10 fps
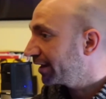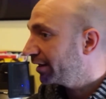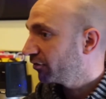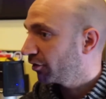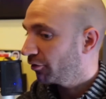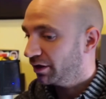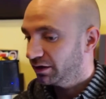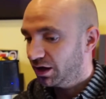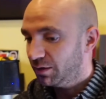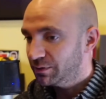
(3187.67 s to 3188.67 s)
So a
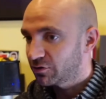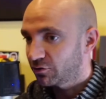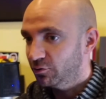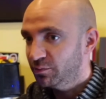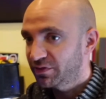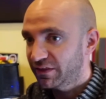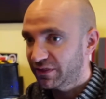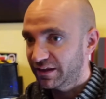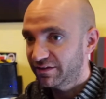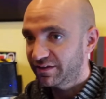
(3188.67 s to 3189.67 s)
lobbying group that
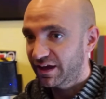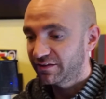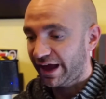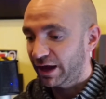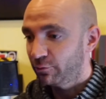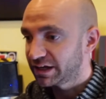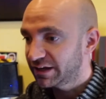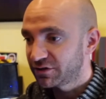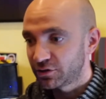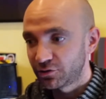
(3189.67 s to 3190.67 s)
then says, I will
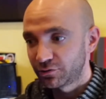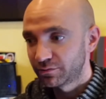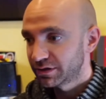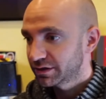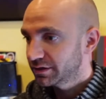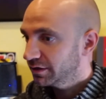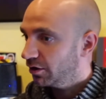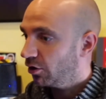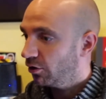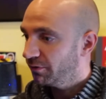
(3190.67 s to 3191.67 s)
give you
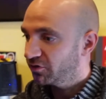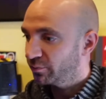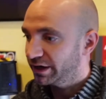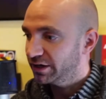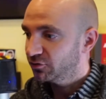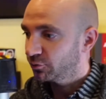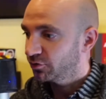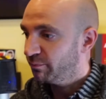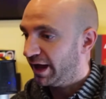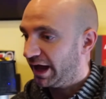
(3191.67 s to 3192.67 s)
all this money
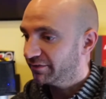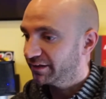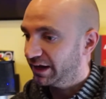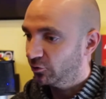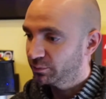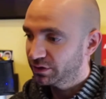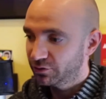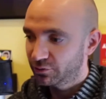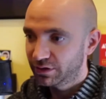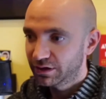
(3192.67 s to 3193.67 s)
towards PACs that help
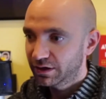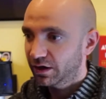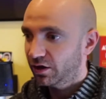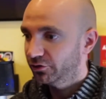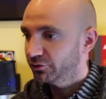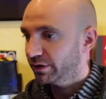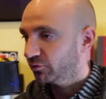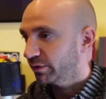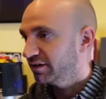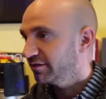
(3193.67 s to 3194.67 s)
you. I'll do X,
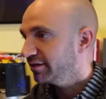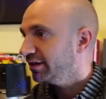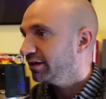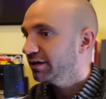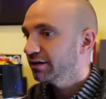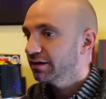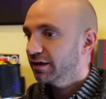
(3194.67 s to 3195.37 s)
Y, and Z.